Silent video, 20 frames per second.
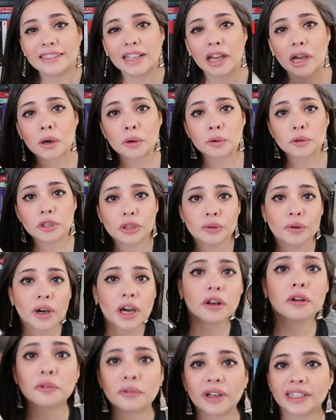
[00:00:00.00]
Now, you
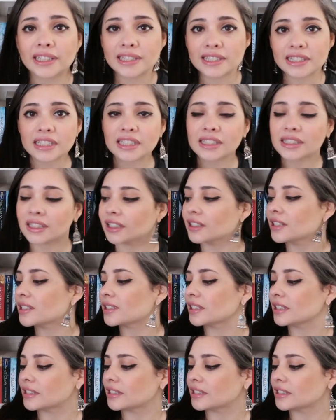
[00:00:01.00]
had already seen this.